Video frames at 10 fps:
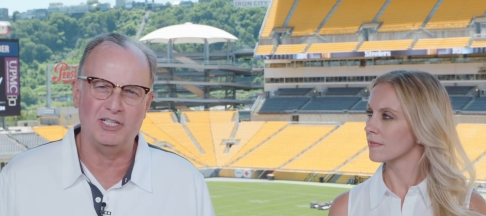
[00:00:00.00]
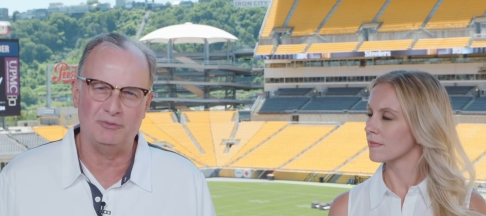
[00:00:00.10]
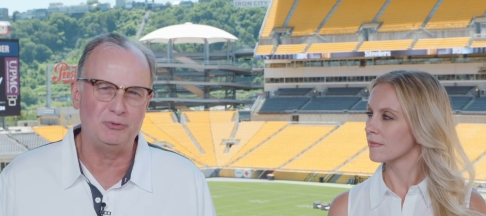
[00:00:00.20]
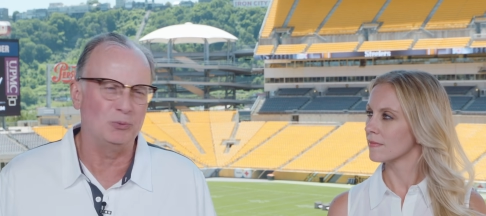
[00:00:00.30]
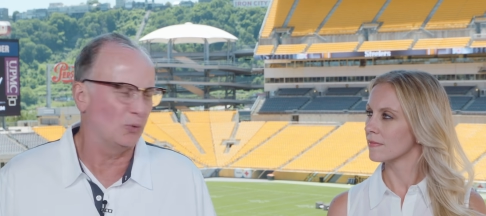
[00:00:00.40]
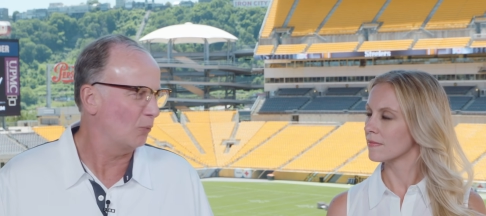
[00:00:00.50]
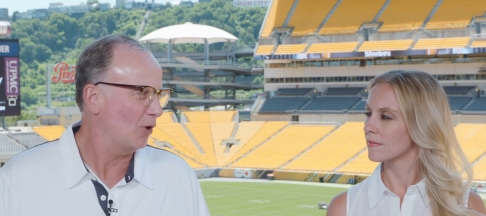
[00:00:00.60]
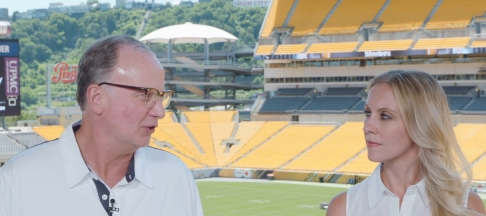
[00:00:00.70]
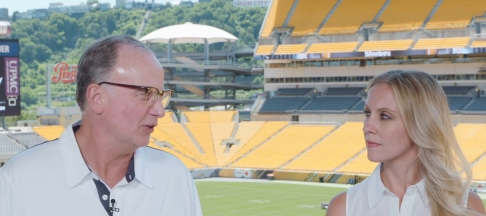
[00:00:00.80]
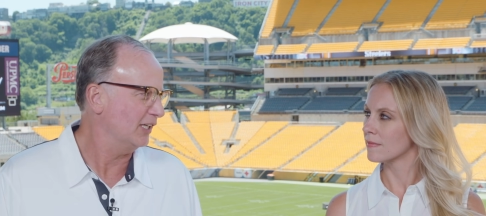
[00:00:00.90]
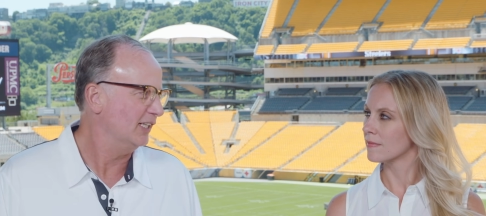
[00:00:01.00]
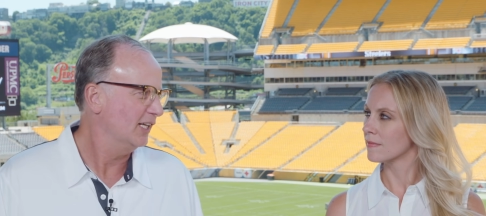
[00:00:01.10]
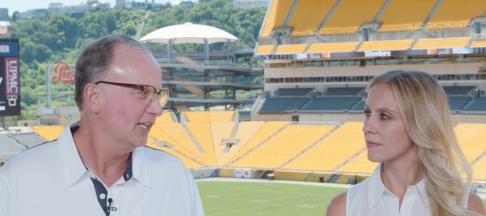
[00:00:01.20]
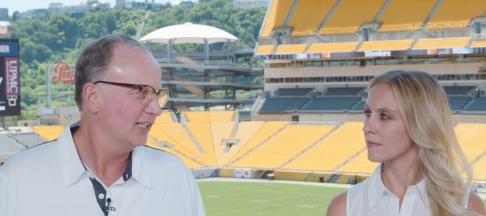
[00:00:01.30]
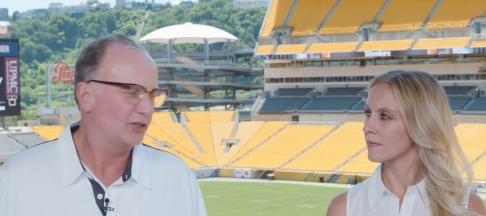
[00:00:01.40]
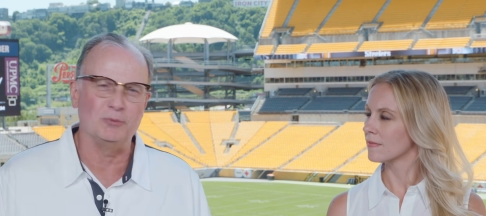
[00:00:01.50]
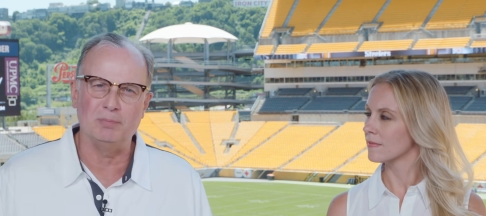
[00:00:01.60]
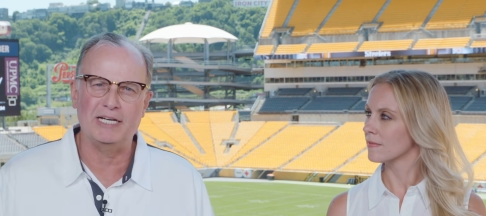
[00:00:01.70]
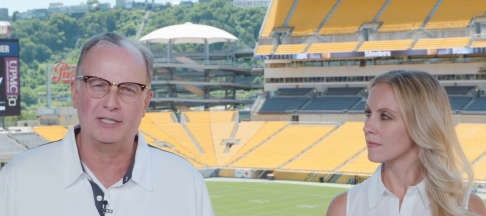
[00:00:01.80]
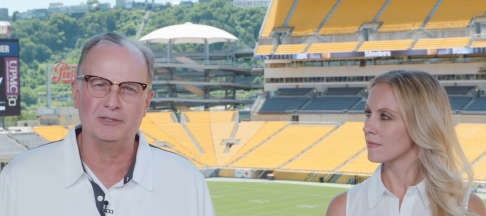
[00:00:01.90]
Speaker 1: If you were wondering could
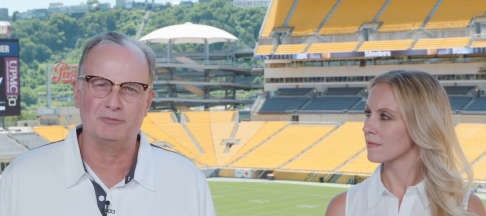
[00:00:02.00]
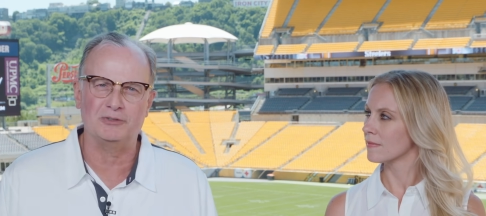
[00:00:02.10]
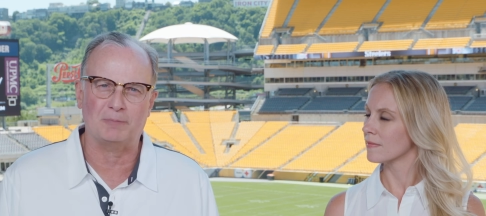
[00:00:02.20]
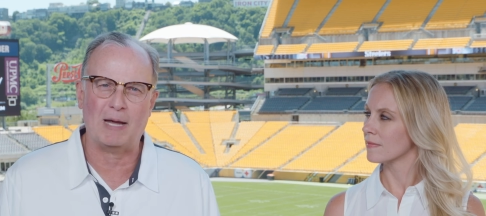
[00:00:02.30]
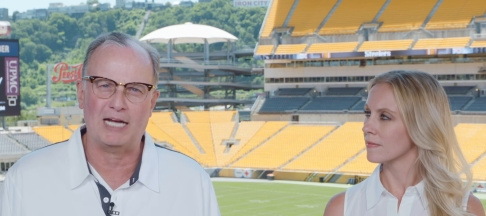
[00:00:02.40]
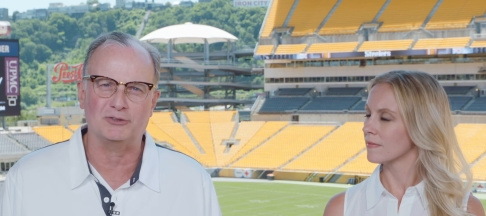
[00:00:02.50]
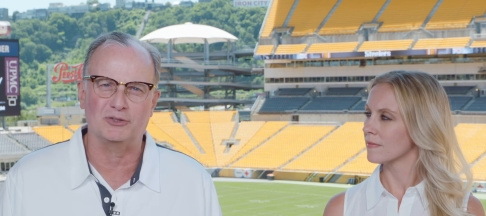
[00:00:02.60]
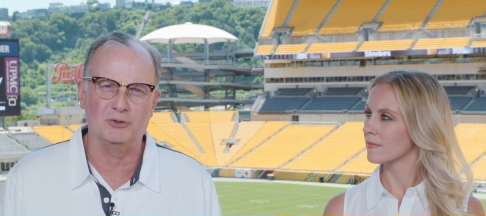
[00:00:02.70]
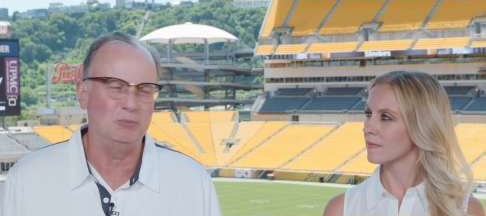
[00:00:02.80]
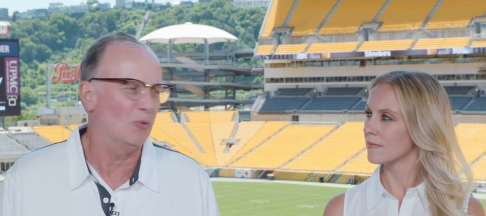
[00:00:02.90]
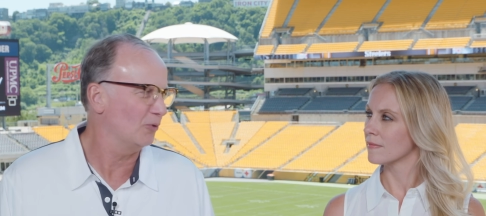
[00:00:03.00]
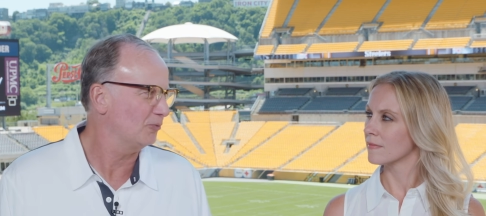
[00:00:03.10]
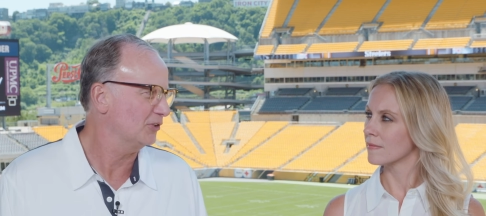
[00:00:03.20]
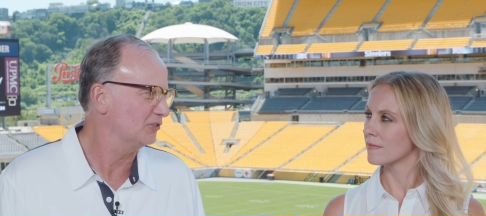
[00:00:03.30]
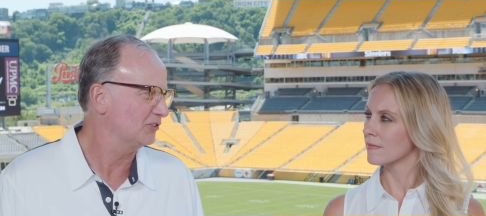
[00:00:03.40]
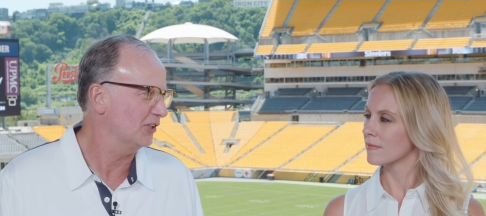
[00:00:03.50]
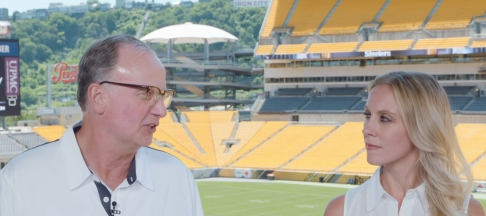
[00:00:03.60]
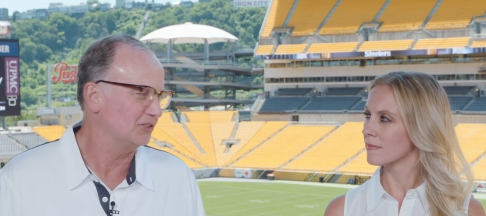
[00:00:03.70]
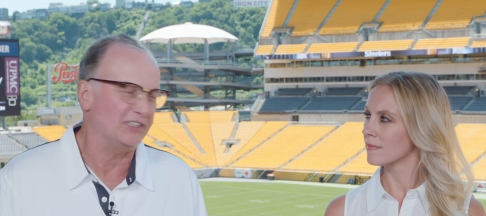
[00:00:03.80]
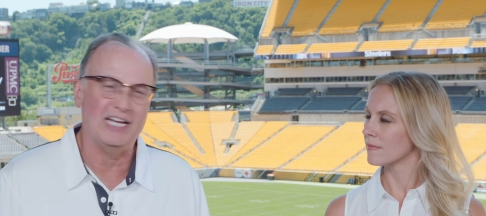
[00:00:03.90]
Minkah Fitzpatrick do more for the
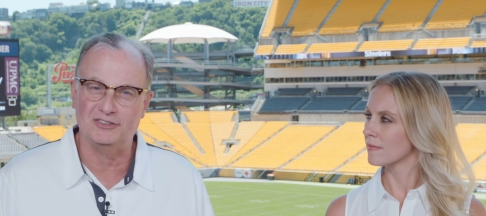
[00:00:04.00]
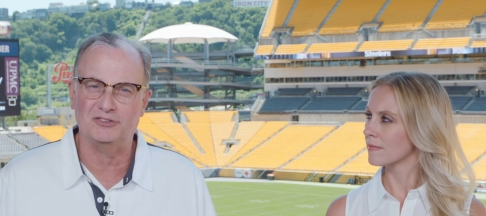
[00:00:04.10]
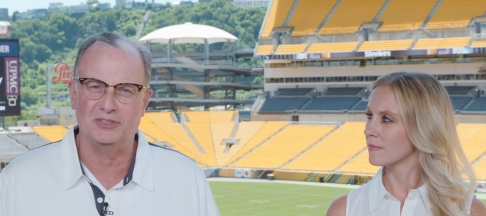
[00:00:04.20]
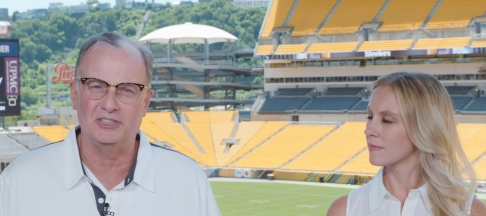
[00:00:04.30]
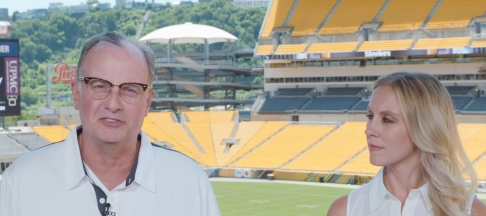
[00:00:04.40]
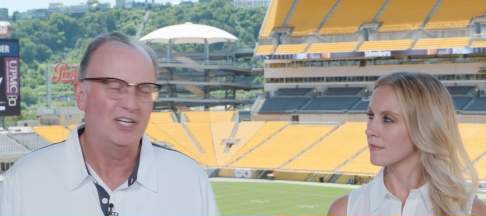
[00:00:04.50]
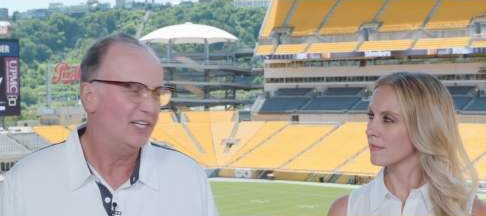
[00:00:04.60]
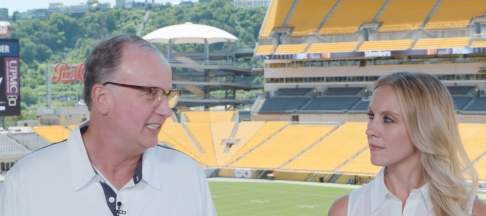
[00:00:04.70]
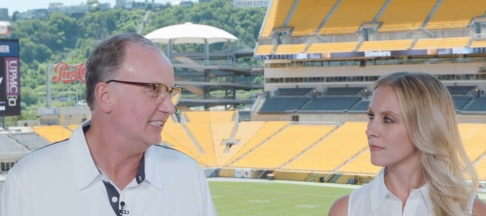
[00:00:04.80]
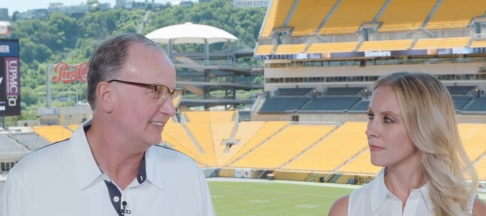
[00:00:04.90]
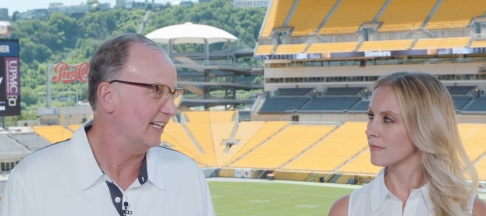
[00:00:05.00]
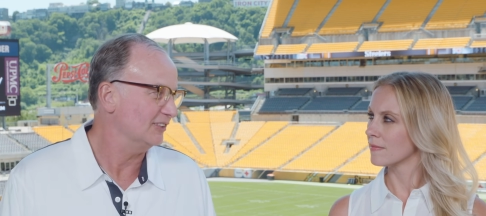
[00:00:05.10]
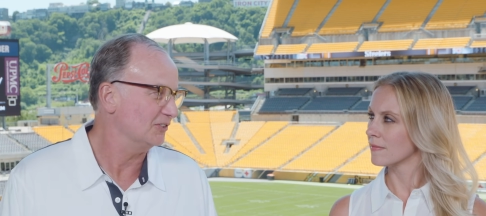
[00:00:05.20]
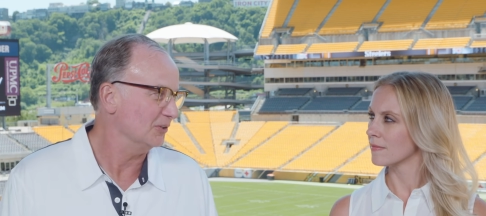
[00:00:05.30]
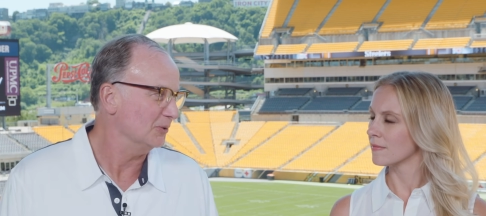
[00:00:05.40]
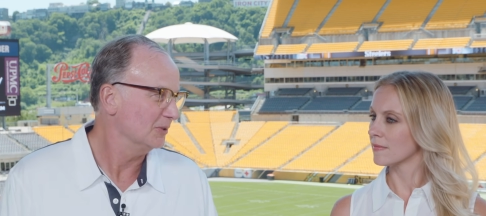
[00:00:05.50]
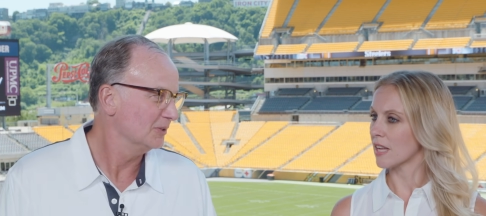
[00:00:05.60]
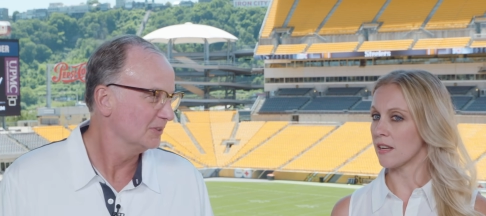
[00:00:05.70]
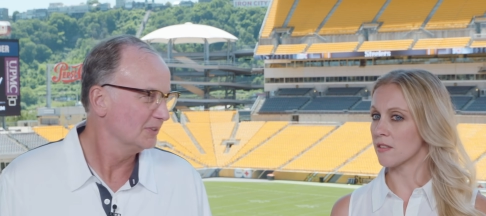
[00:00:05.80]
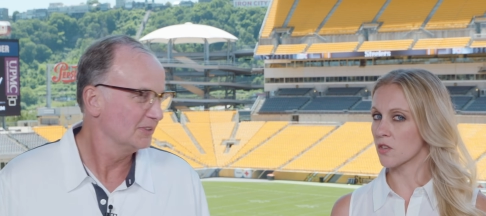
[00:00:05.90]
Steelers? The answer is he intends to.
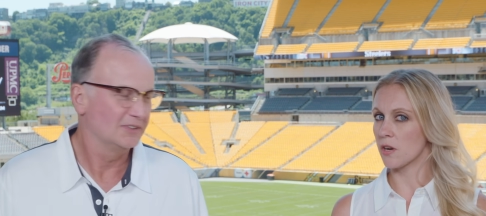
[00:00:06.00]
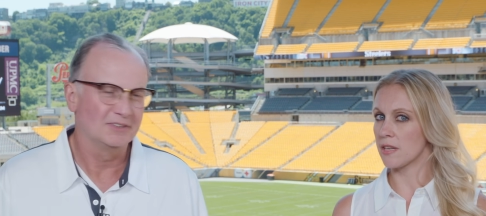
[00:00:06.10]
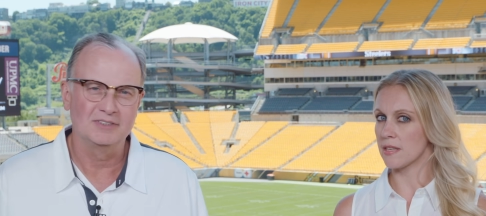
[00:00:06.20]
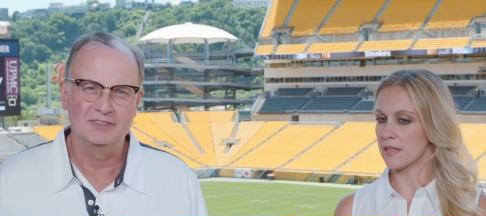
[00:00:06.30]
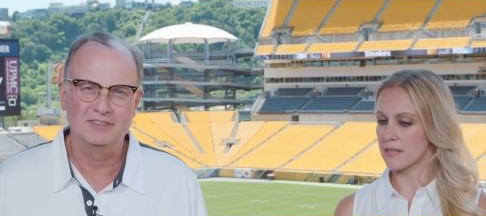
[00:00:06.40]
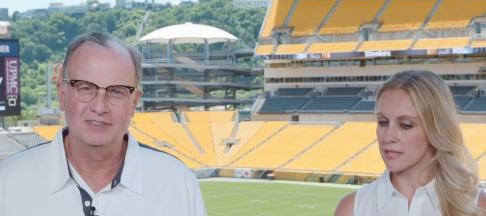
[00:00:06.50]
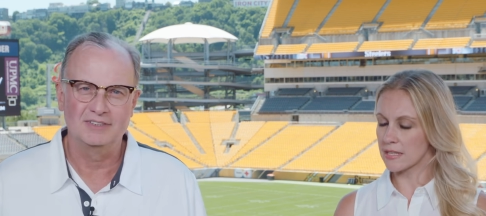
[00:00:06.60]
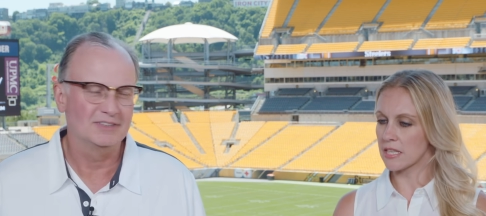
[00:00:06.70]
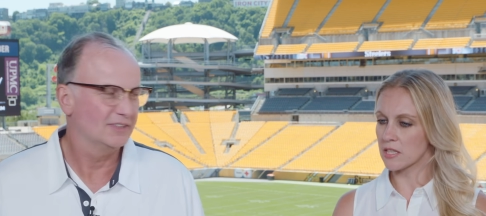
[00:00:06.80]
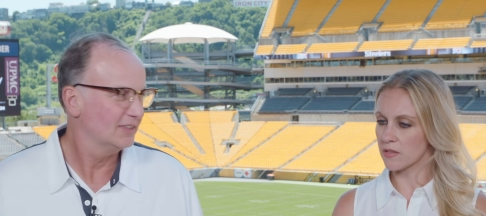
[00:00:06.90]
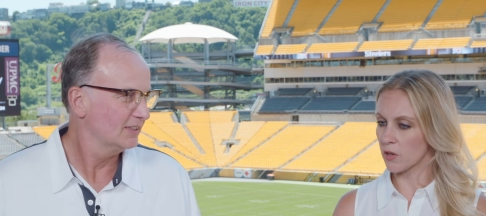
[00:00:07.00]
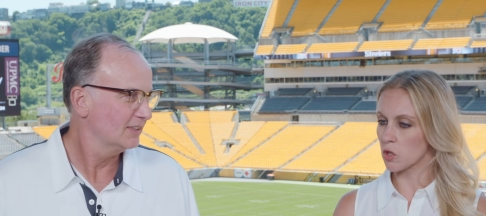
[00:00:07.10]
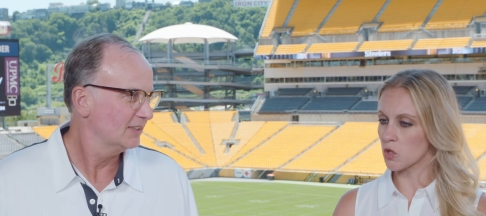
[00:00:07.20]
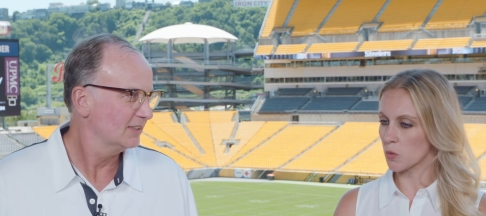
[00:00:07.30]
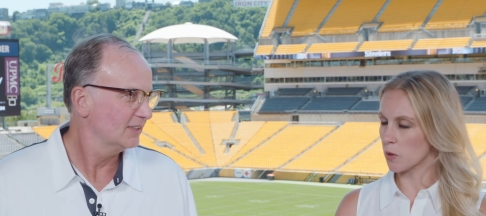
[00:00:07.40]
Speaker 2: And it's crazy. This is his first